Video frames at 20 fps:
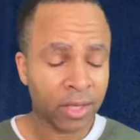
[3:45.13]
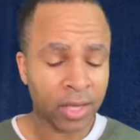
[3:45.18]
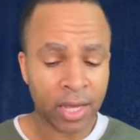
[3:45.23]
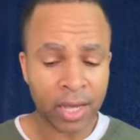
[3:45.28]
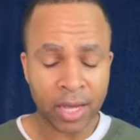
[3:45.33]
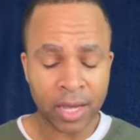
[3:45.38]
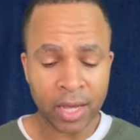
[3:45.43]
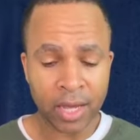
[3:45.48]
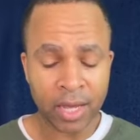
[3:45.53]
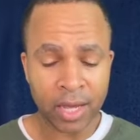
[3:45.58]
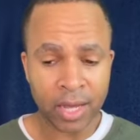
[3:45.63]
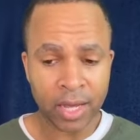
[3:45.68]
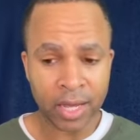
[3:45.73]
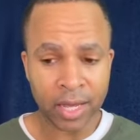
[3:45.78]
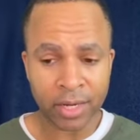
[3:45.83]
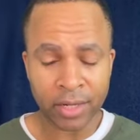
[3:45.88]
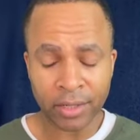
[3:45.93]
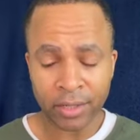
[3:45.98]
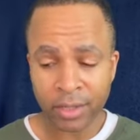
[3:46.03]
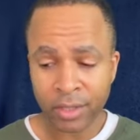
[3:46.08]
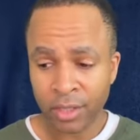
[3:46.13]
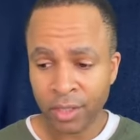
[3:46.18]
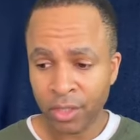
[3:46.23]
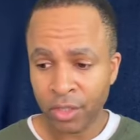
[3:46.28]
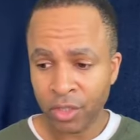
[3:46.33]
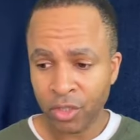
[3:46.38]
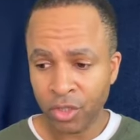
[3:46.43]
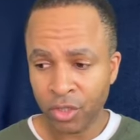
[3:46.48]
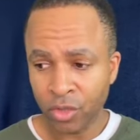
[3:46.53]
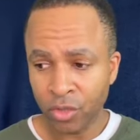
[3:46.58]
and, and, and
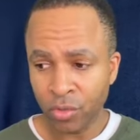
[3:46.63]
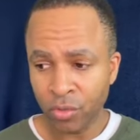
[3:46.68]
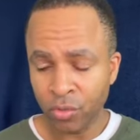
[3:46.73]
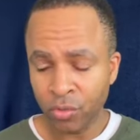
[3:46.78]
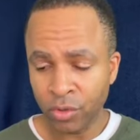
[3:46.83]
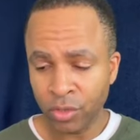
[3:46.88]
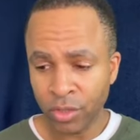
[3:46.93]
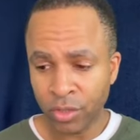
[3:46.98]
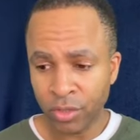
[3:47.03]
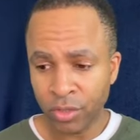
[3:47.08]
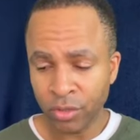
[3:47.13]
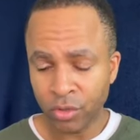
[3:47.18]
you